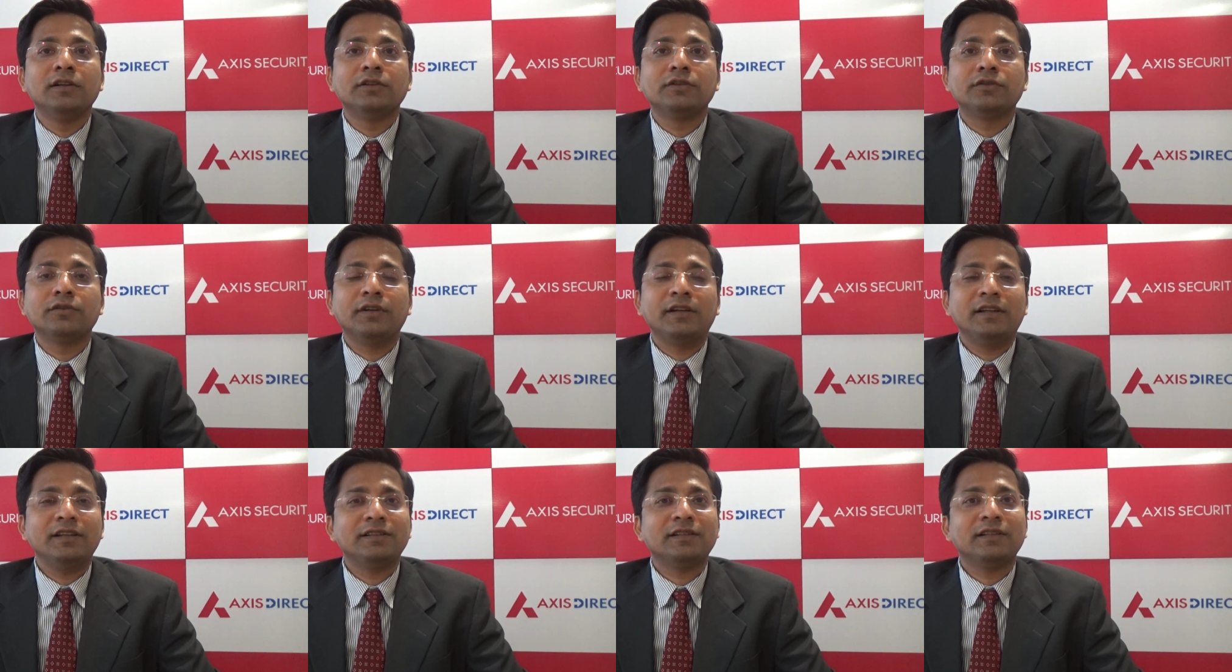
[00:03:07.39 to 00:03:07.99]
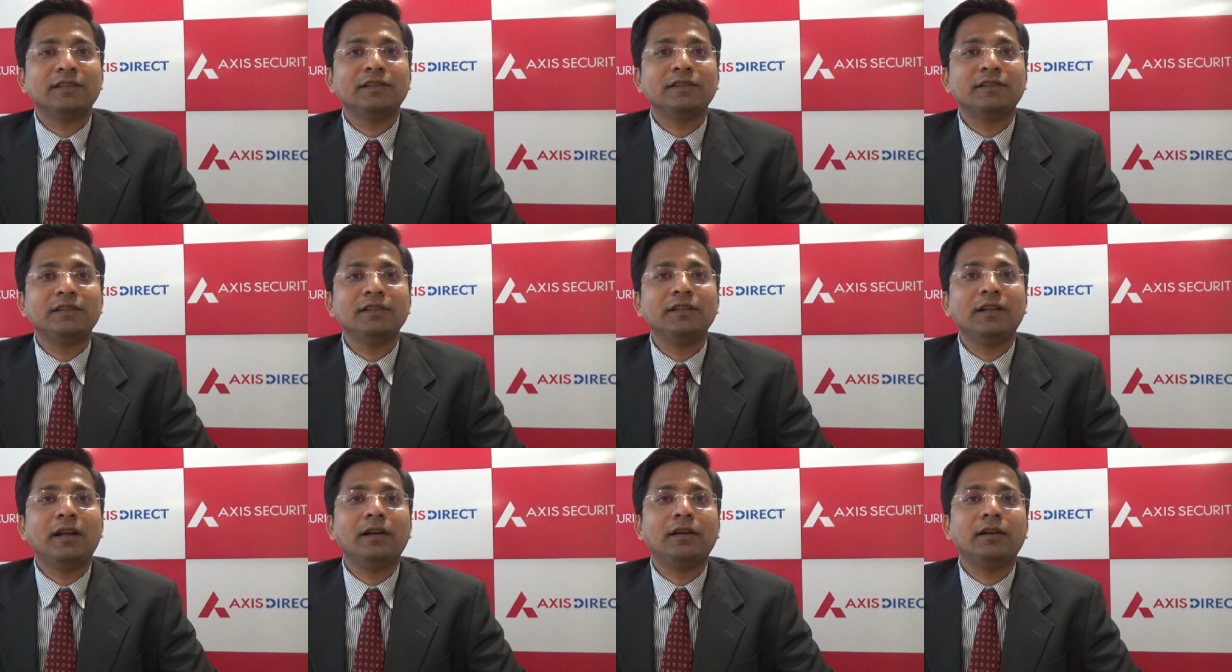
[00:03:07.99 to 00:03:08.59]
So it is
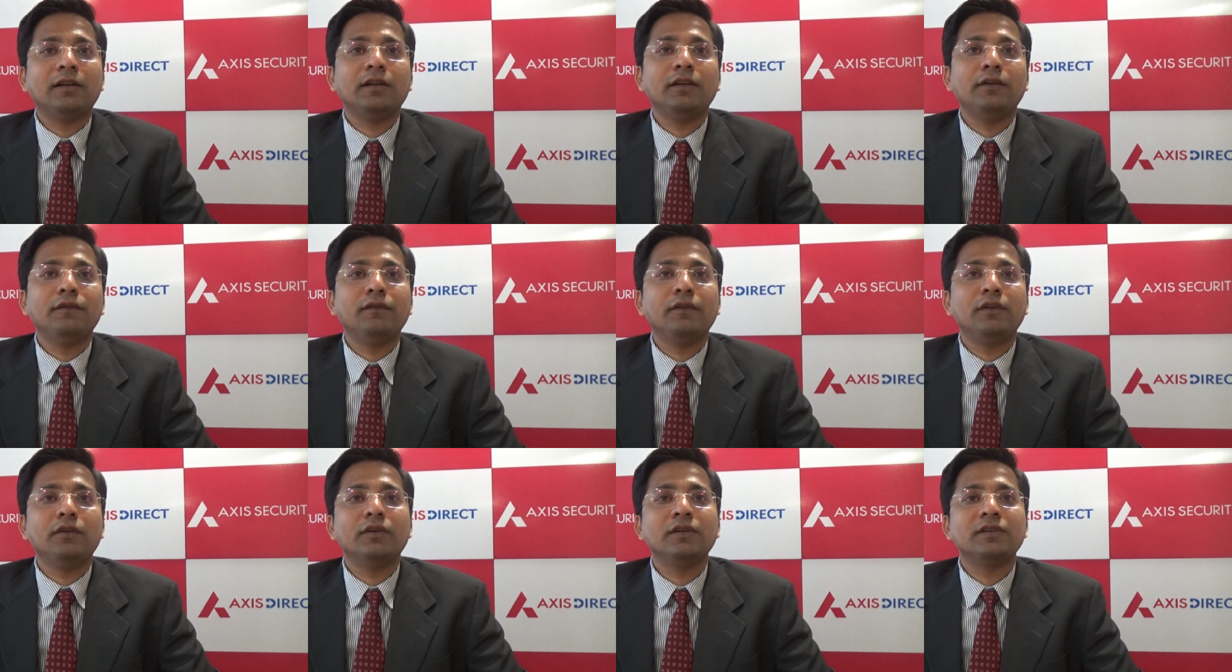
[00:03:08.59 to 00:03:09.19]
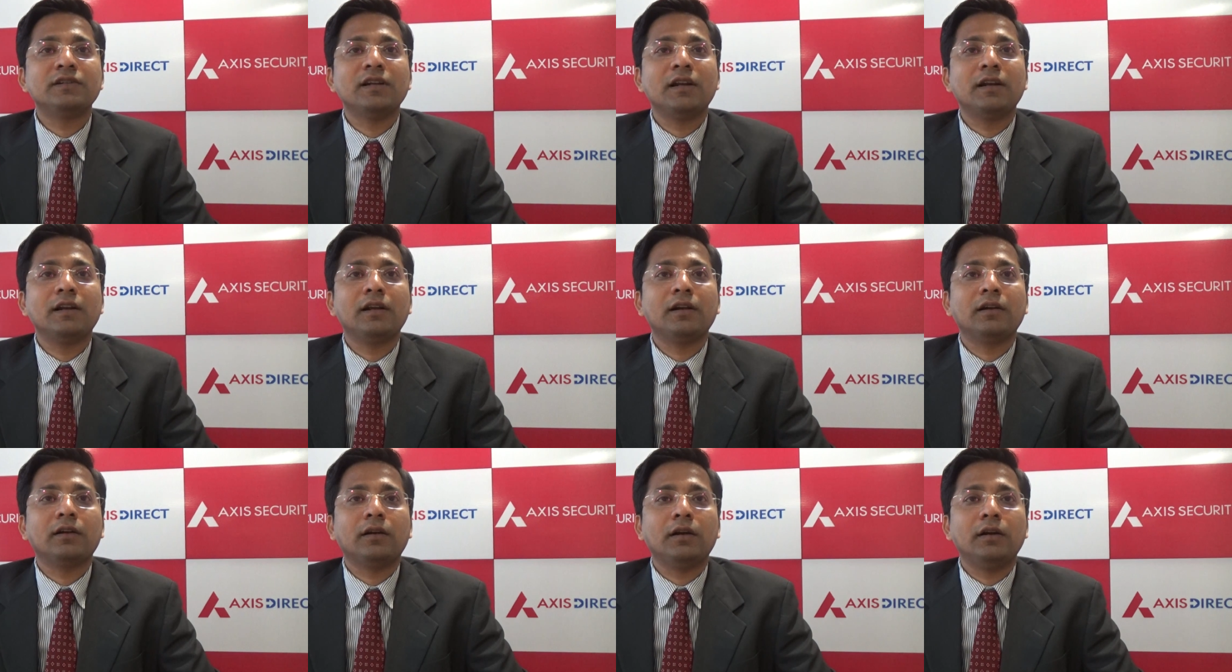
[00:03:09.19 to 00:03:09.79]
suggesting that if
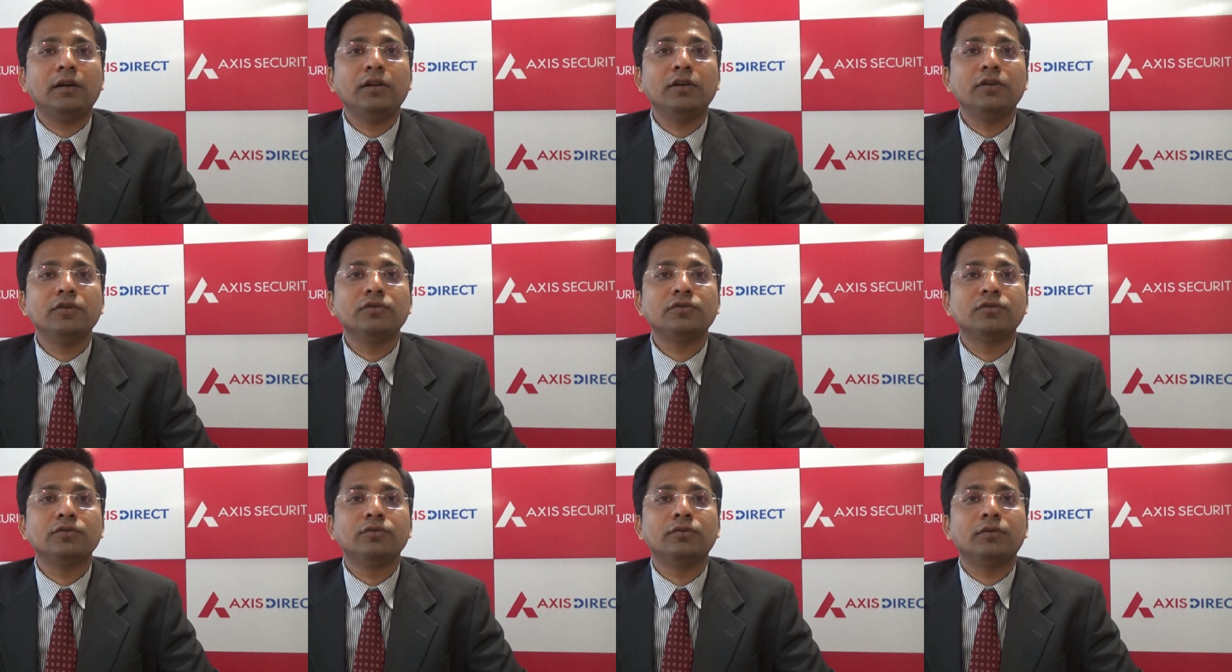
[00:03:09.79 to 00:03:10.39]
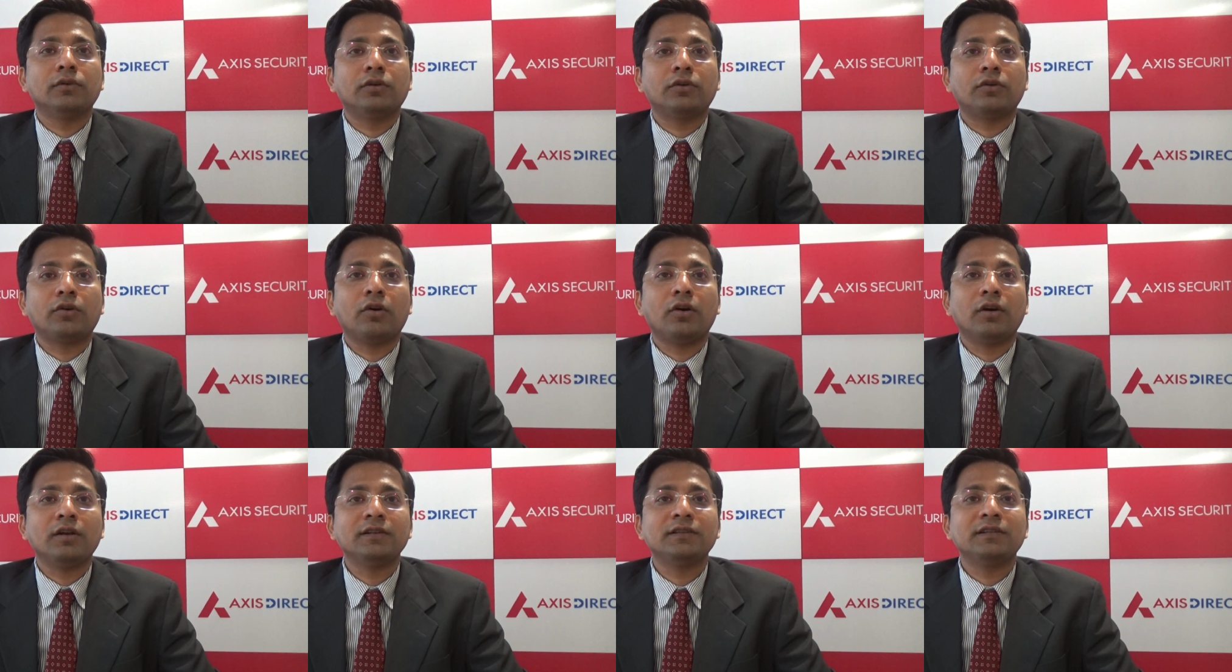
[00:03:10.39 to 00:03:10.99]
USDINR continues to
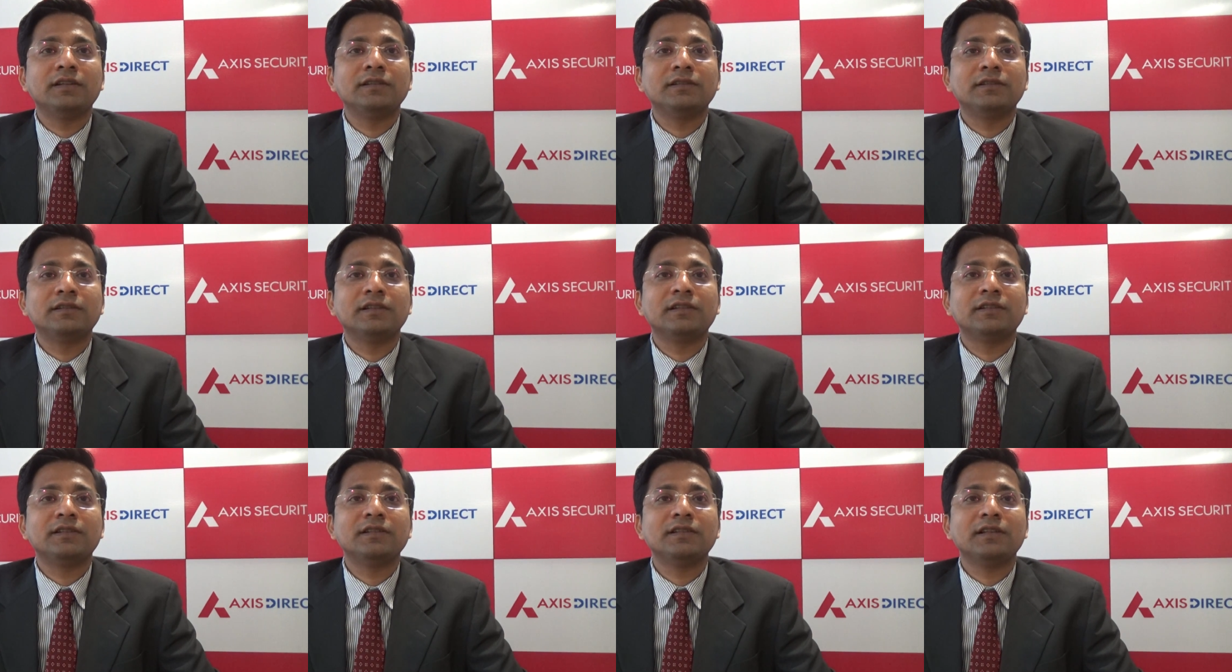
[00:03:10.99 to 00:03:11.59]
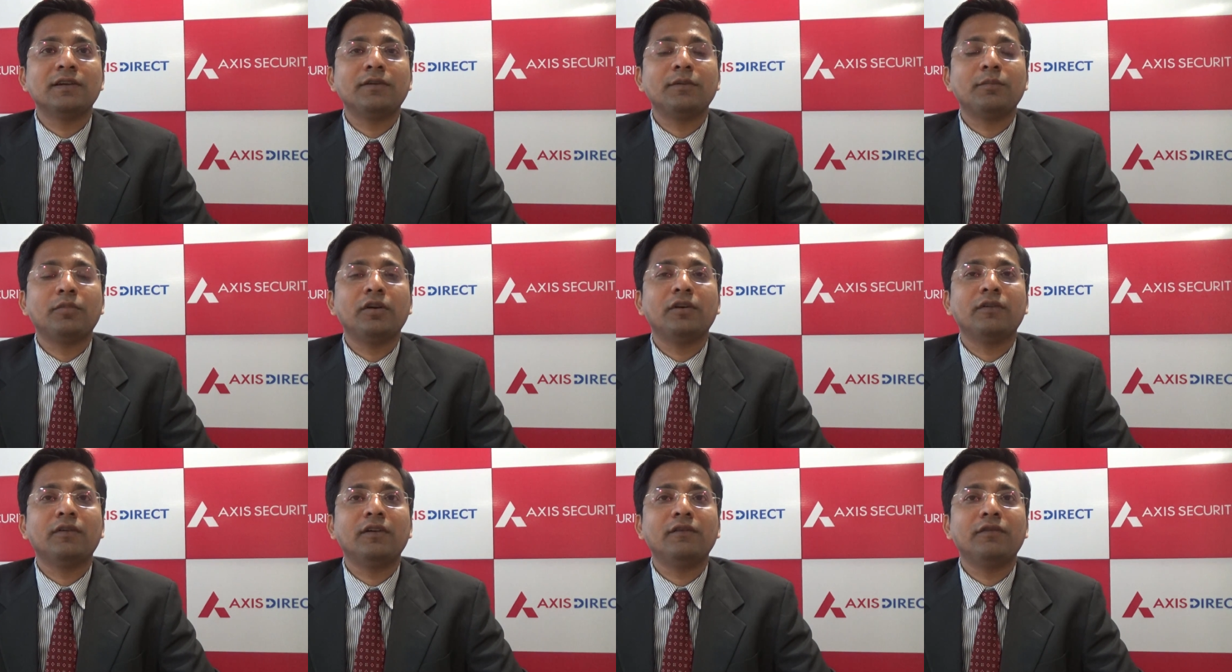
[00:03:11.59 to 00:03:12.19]
cross this
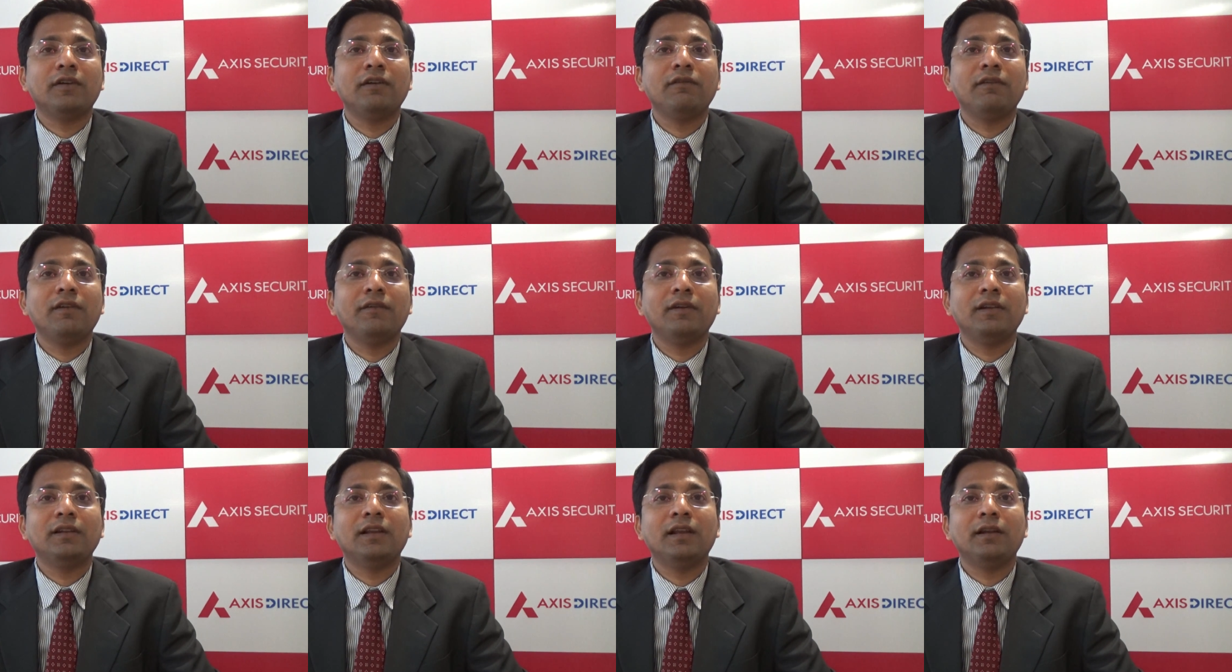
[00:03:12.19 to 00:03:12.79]
67.15 level,